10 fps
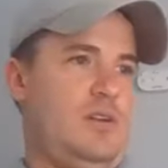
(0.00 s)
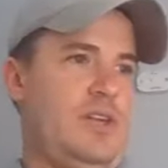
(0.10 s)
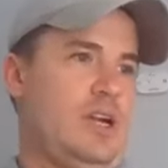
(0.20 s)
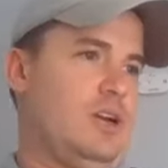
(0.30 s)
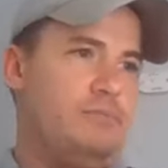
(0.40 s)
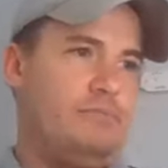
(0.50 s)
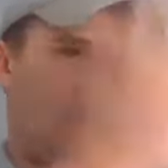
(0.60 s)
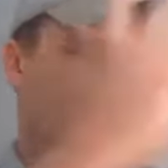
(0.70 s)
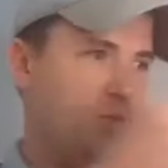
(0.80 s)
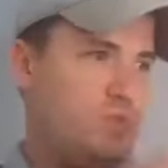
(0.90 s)
that are
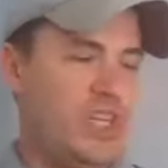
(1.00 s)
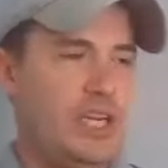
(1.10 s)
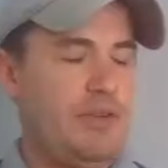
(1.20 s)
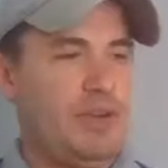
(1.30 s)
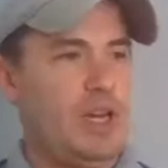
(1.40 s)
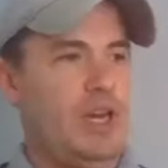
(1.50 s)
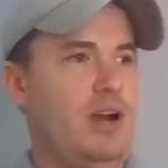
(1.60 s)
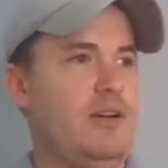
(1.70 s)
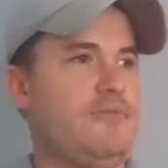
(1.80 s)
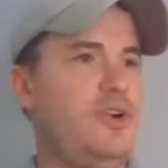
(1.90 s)
significant
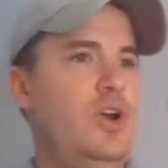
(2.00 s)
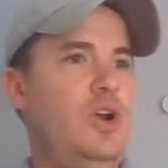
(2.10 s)
enough,